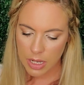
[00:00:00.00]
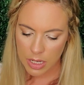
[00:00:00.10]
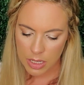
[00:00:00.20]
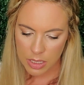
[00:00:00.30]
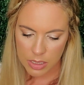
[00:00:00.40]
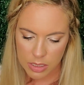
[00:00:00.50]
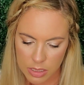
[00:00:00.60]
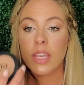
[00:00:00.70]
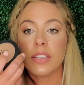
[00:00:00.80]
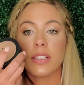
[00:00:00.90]
and
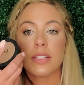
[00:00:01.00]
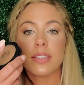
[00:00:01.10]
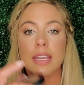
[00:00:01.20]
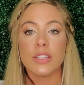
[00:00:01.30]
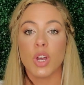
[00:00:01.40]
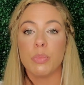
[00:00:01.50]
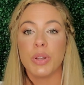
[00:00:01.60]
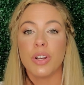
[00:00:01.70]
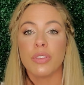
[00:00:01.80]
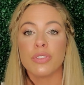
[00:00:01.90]
it doesn't say, so I'll put
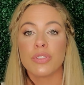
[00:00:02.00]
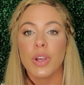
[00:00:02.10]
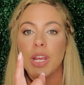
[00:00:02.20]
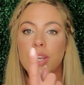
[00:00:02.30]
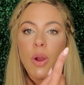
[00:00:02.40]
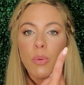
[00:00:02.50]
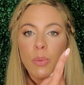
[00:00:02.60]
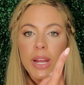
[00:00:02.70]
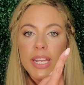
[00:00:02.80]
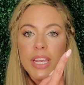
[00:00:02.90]
it on the screen
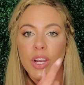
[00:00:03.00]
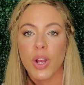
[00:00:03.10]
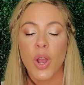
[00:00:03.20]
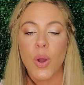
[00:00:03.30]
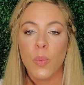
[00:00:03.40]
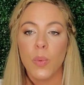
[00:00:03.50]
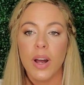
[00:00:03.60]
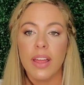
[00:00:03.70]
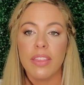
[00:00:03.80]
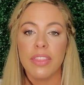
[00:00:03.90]
right here
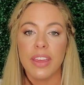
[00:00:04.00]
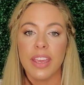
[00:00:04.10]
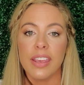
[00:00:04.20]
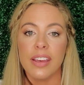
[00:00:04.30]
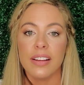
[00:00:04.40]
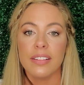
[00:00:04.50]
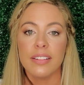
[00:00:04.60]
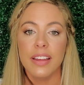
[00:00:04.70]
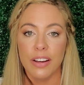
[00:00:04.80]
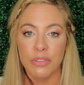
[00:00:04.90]
what the
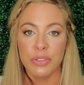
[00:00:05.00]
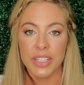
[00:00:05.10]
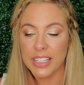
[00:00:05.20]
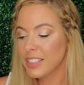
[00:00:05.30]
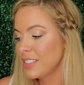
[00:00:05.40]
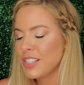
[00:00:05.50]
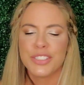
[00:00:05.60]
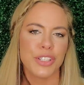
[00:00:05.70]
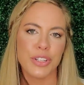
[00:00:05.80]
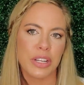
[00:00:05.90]
e.l.f. one is,
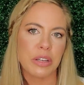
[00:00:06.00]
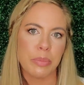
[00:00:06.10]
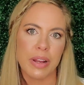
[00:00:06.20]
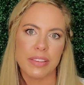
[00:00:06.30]
so you can compare